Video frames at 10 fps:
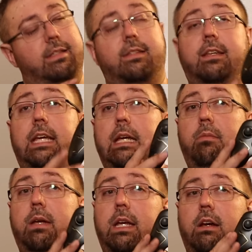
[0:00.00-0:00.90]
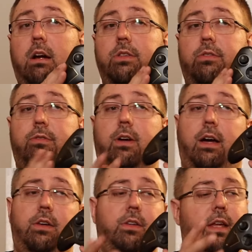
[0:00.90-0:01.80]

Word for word: scheme here on the front,